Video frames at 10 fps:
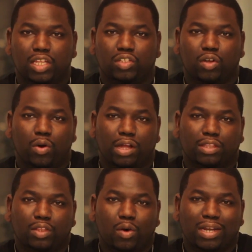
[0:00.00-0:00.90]
So a
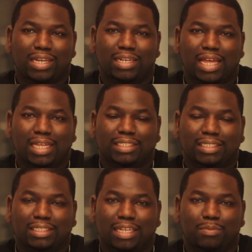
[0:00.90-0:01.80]
thought in
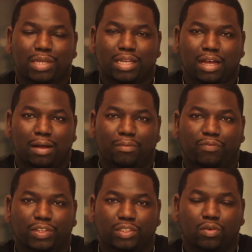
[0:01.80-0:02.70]
essence can become
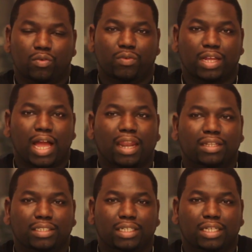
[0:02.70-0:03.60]
physical
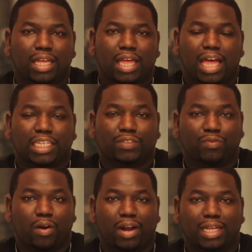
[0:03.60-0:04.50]
reality, as
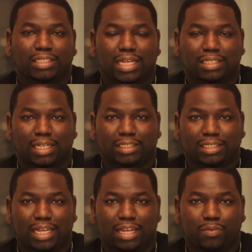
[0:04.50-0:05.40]
far as I
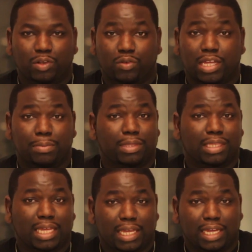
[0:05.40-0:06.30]
said, when you keep
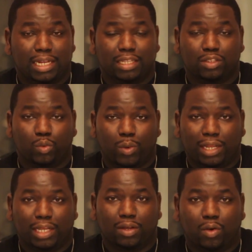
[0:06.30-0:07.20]
thinking and
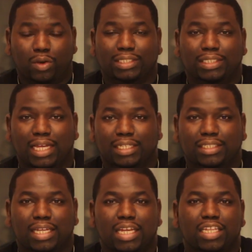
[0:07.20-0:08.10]
dwelling on
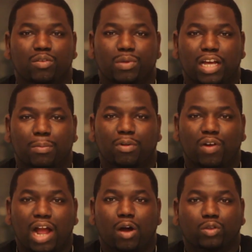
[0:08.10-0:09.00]
sex, you become
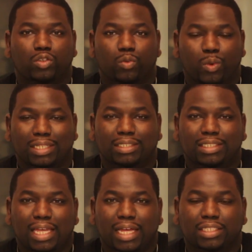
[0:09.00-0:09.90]
aroused. You want
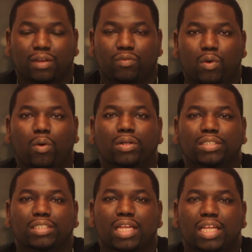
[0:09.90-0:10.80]
sex, of
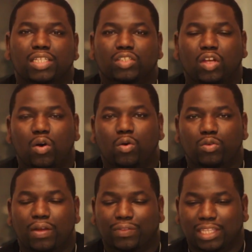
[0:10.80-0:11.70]
course.
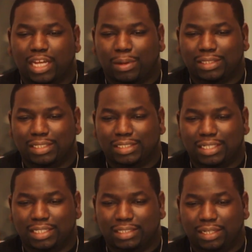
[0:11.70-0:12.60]
So you have to think about
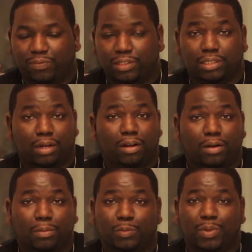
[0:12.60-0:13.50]
this in different
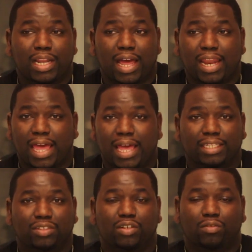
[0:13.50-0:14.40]
terms, but not
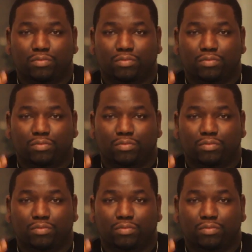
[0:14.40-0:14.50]
as,